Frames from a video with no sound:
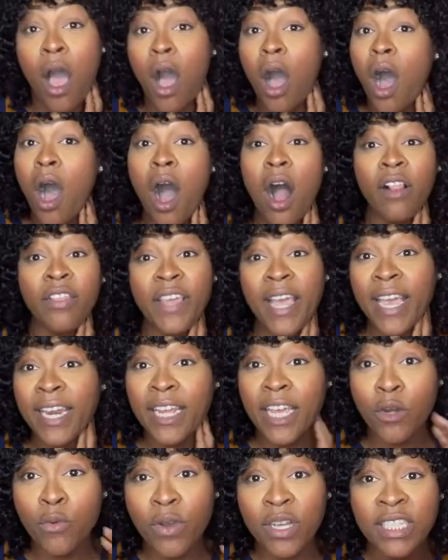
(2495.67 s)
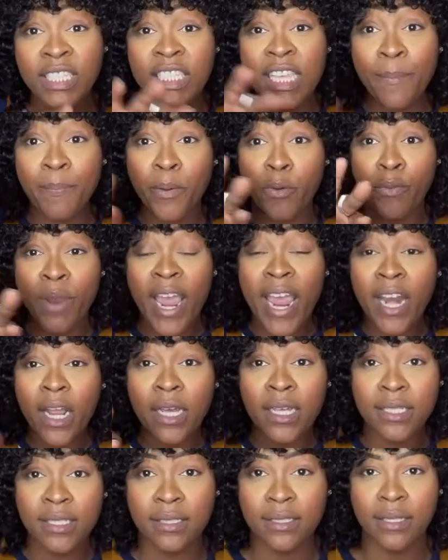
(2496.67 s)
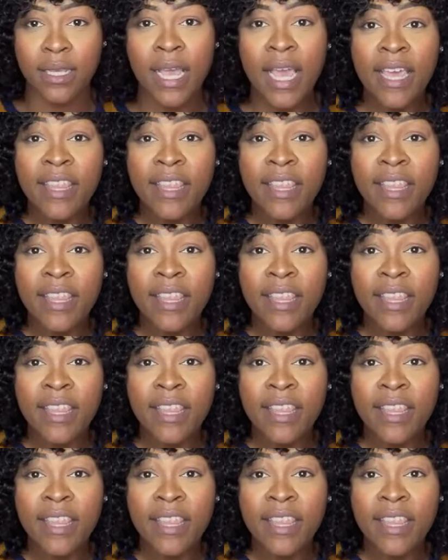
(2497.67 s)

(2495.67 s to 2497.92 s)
All they did was separate us.